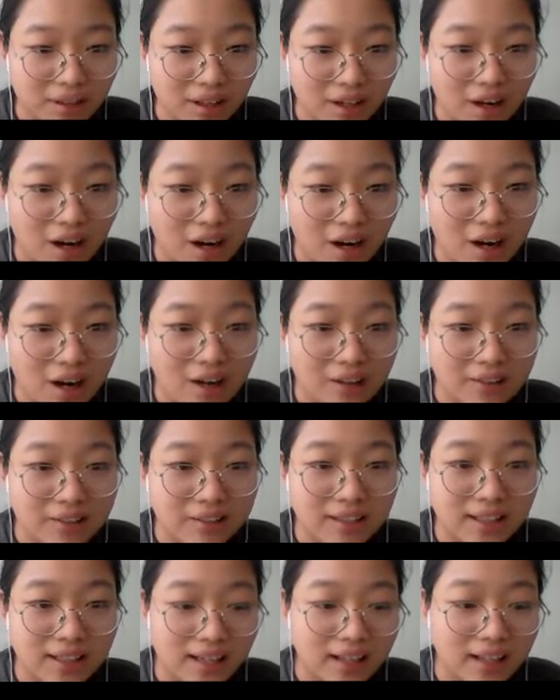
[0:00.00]
All the
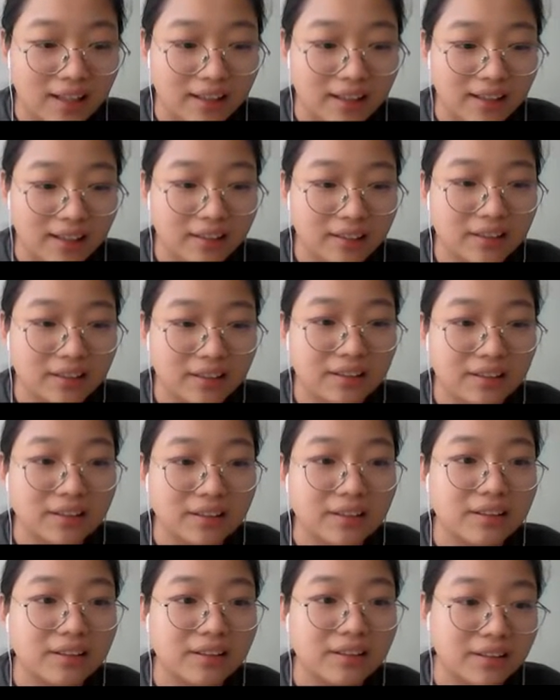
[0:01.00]
tag.
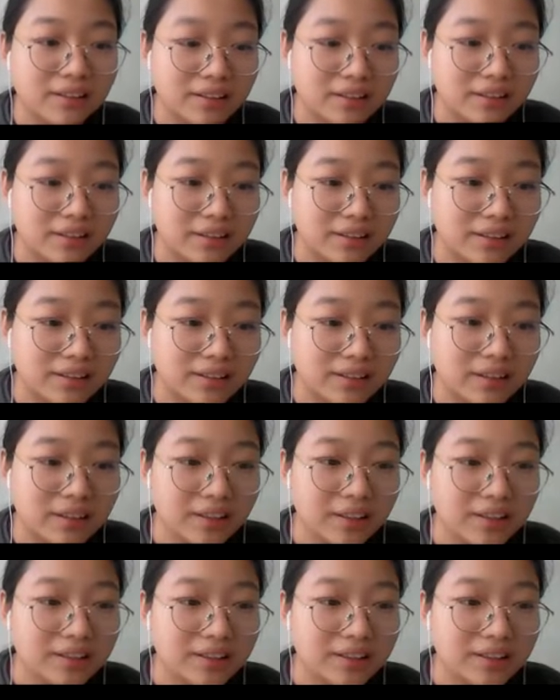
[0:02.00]
See?